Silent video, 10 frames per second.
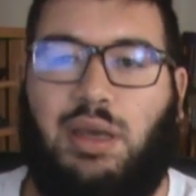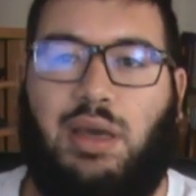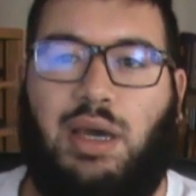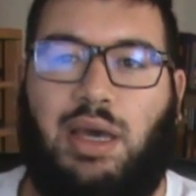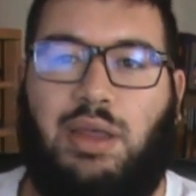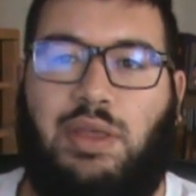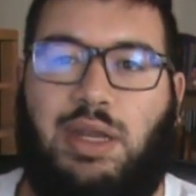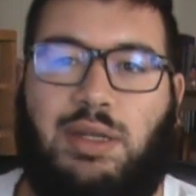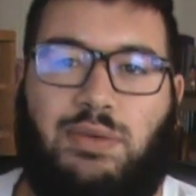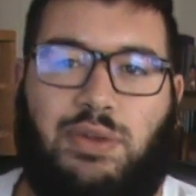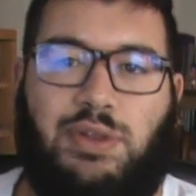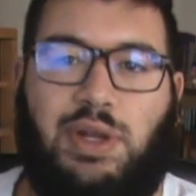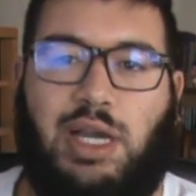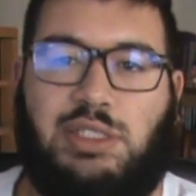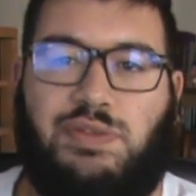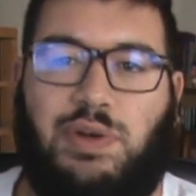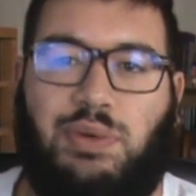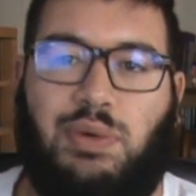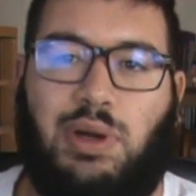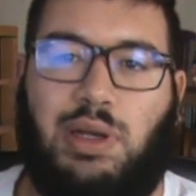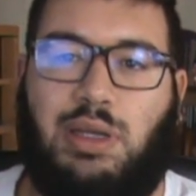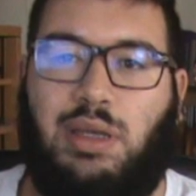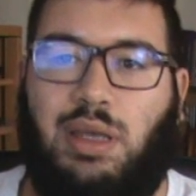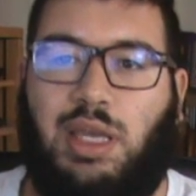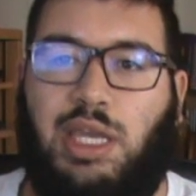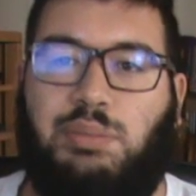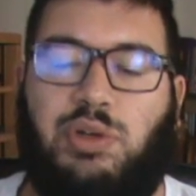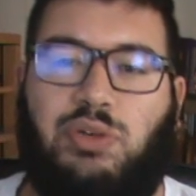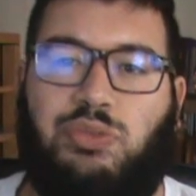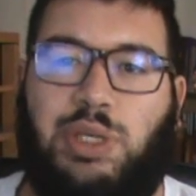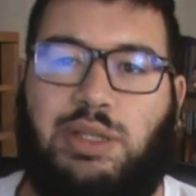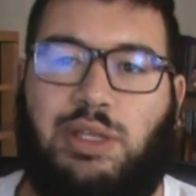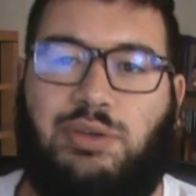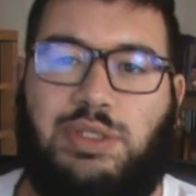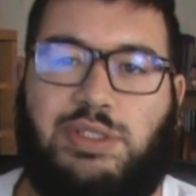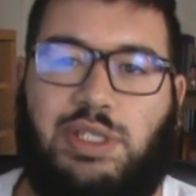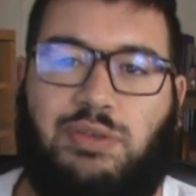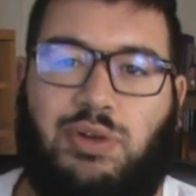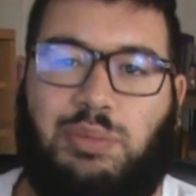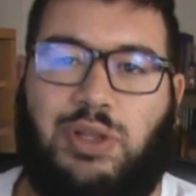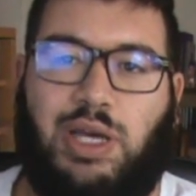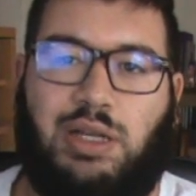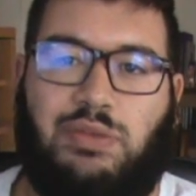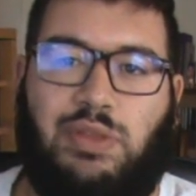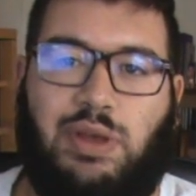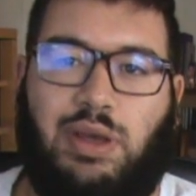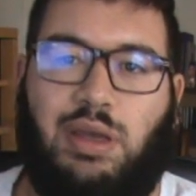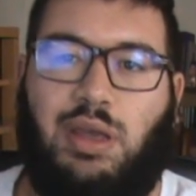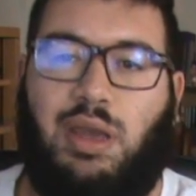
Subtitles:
that unorthodox footwork and movement that we see from a lot of the